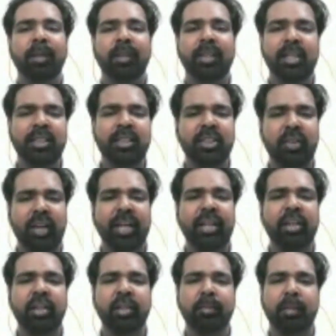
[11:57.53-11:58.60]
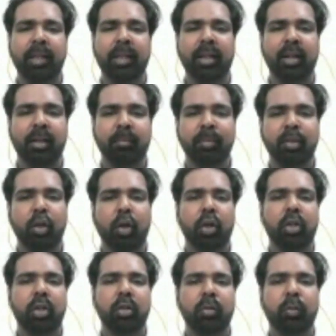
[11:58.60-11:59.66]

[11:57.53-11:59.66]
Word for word: There is this writer in Malayalam called